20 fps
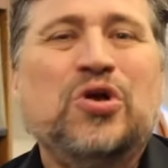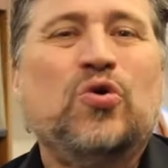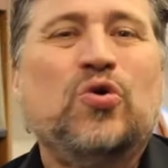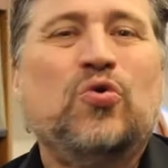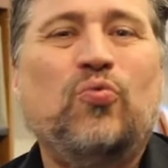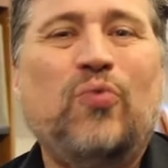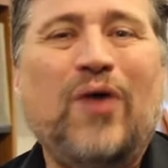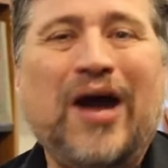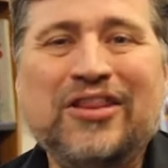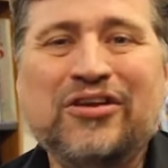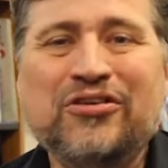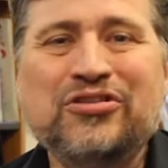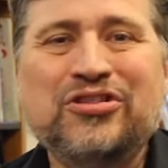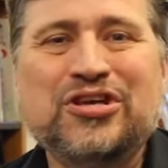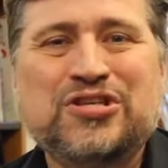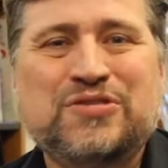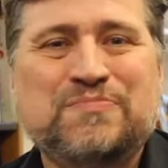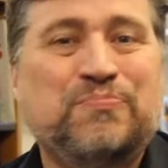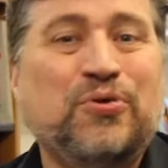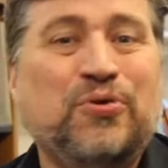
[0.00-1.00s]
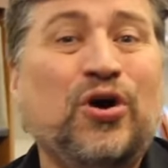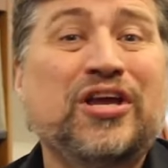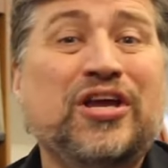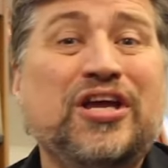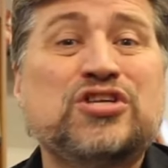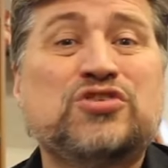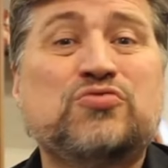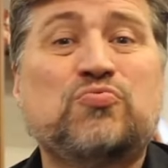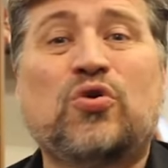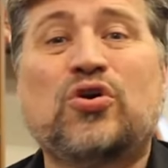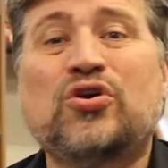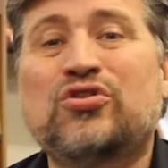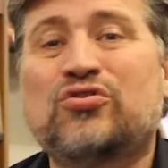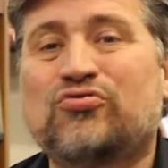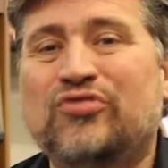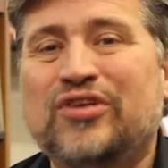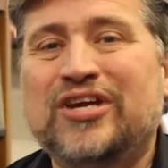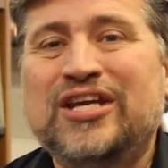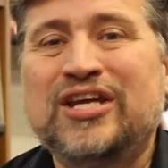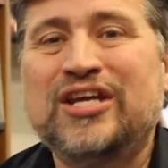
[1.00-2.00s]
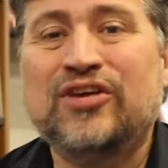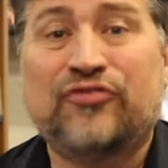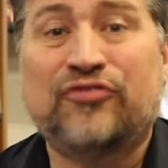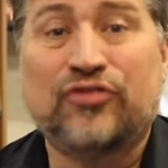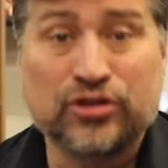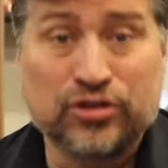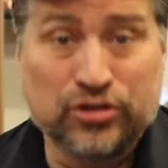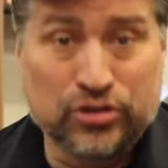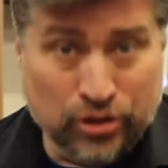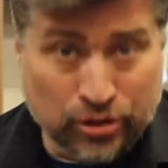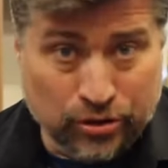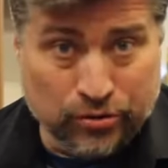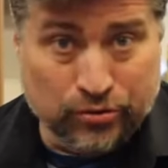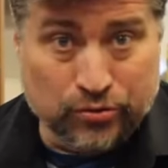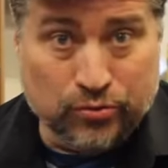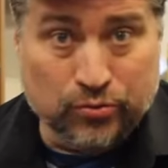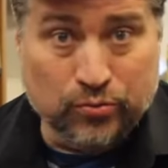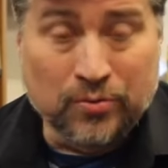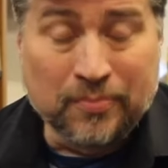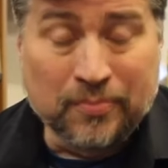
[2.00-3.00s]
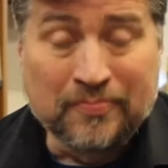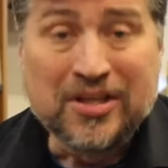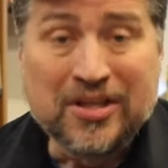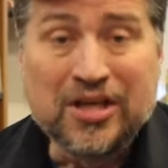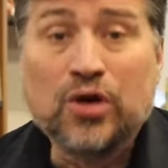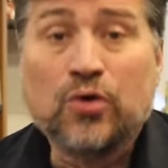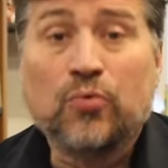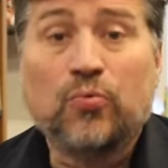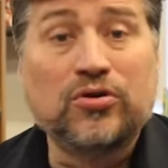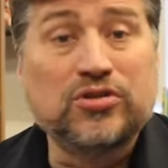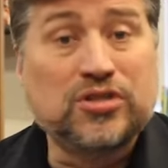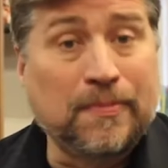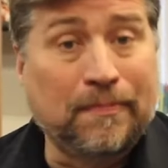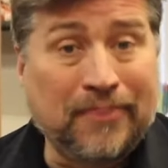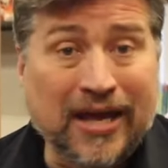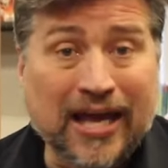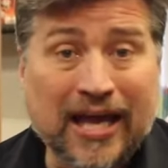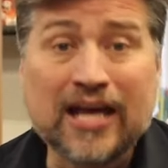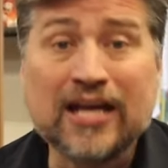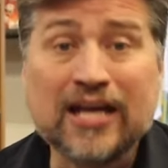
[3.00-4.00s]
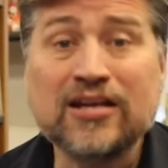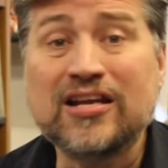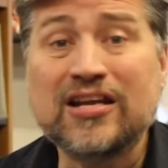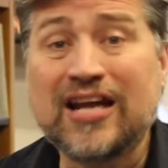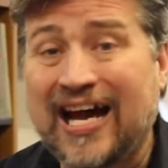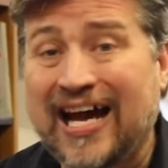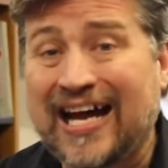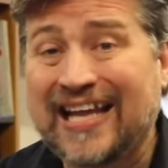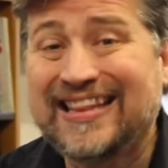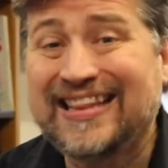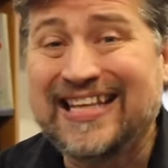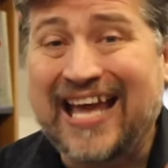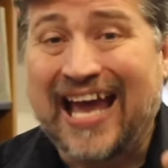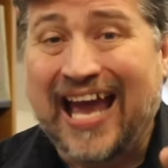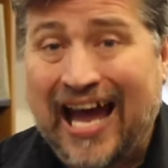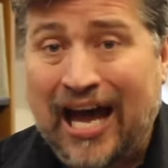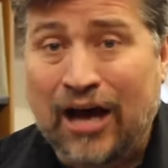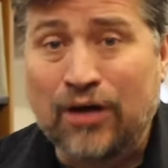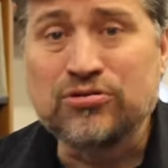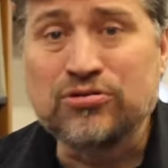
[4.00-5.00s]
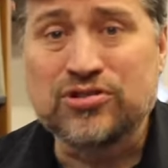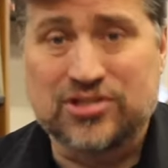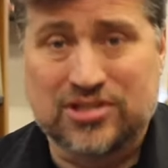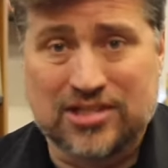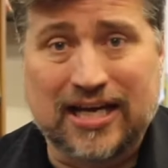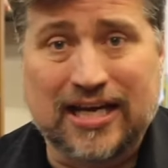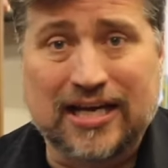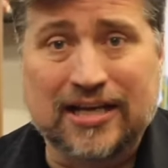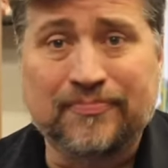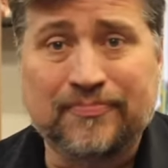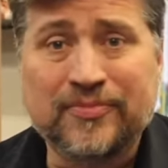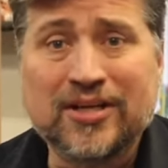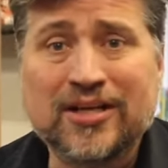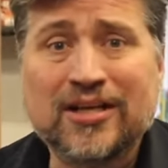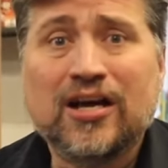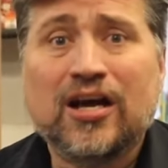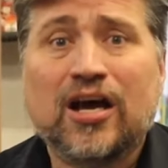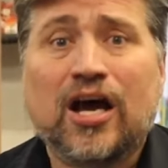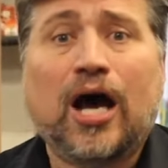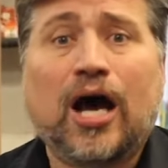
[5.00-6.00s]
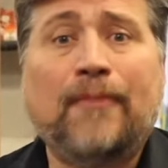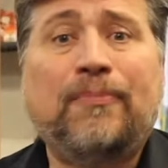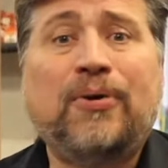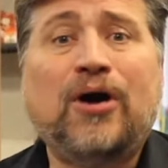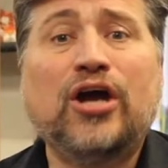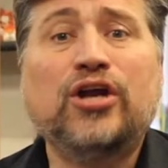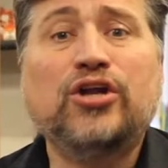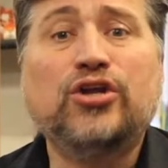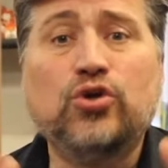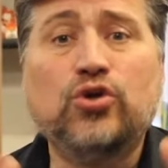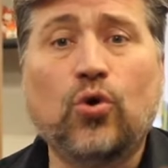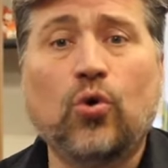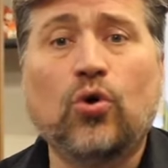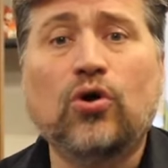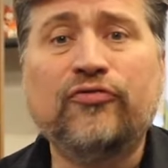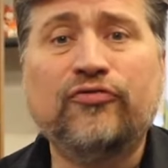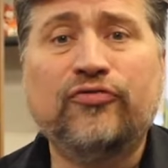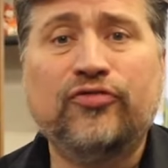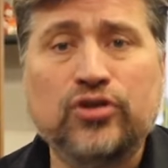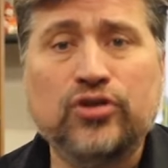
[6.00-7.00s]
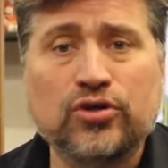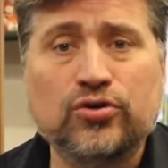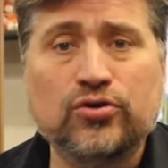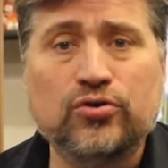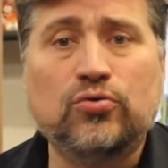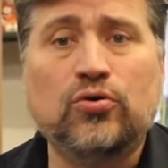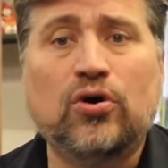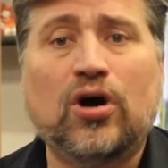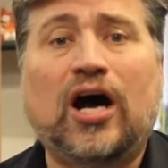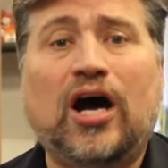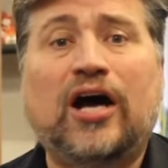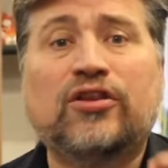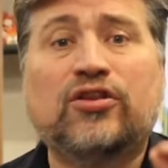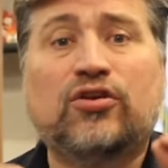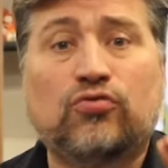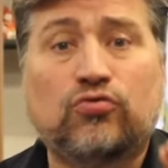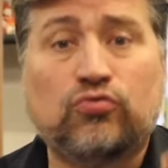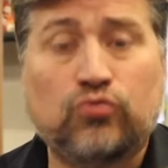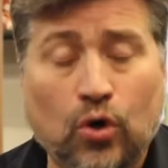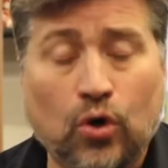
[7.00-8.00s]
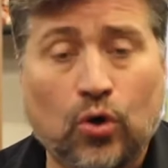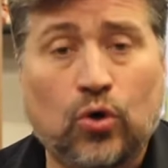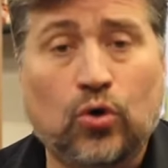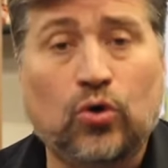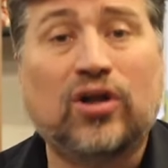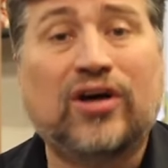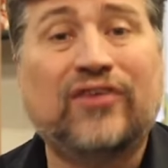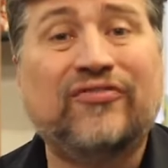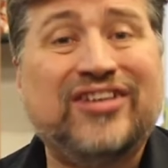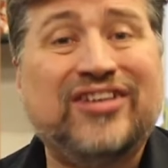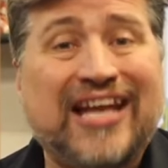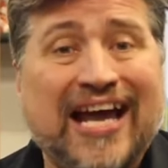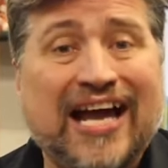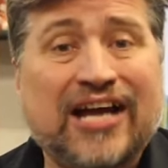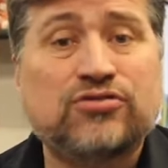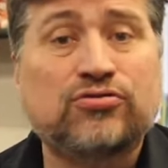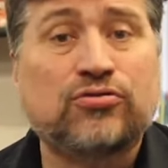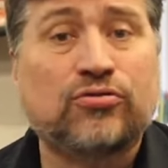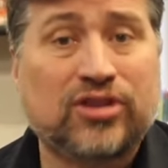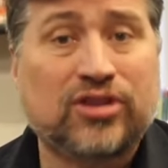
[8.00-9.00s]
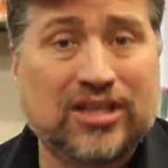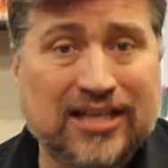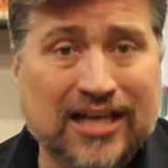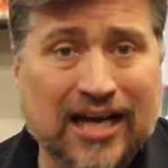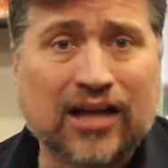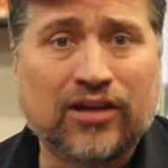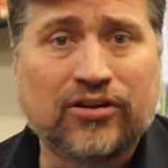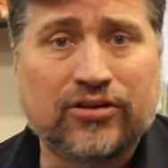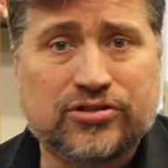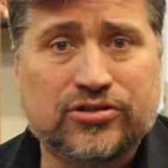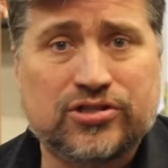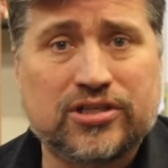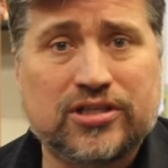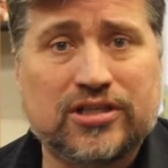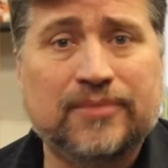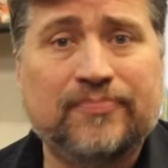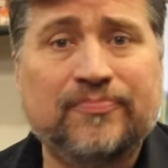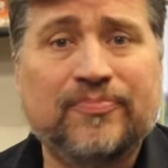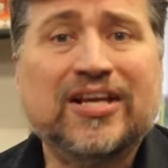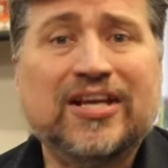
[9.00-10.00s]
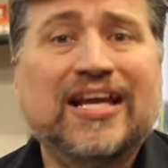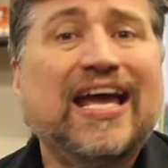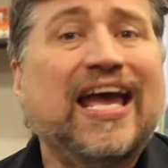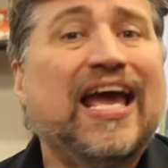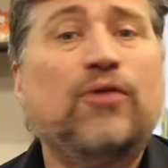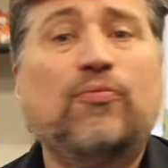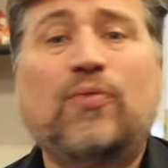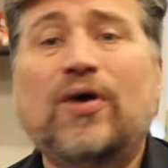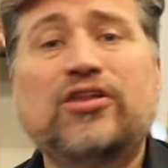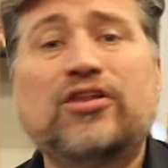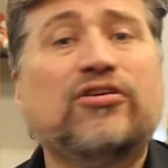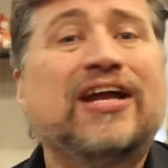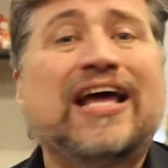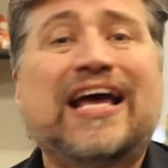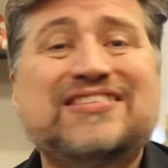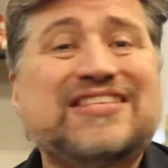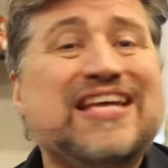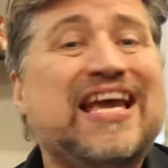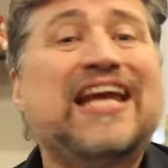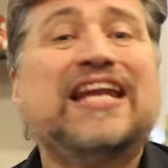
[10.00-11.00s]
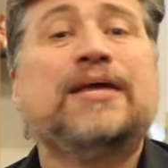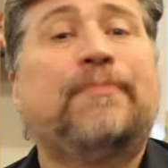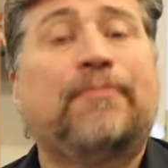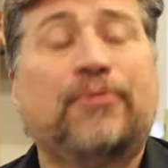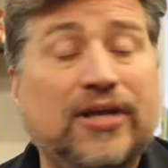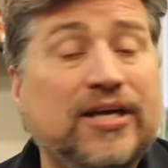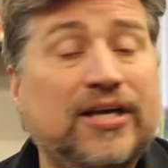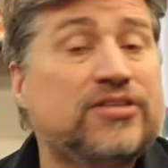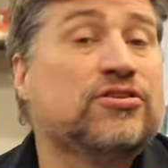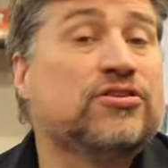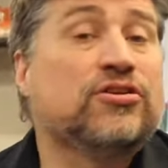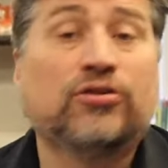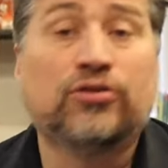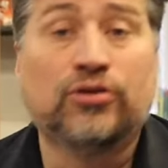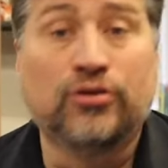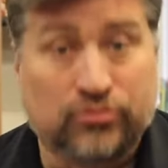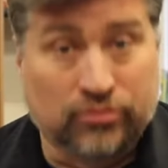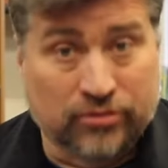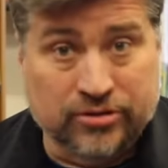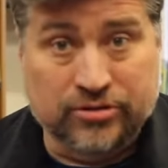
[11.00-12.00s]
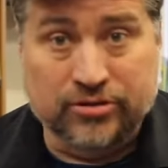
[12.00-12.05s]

Whether this book is worth reading for you will depend at the outset upon your view on the role of natural theology and whether it has any place in the Lutheran